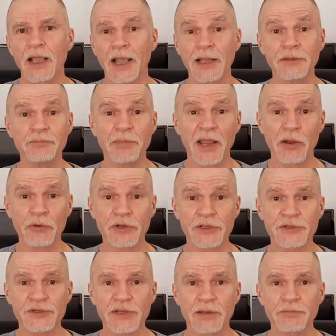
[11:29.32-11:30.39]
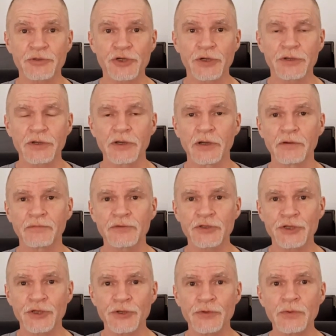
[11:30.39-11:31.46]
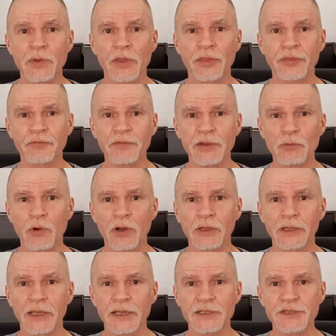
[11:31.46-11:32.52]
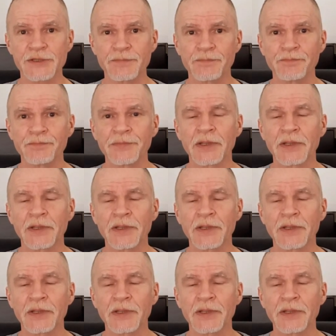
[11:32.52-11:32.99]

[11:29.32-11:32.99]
and power consumption of two 3-watt LEDs,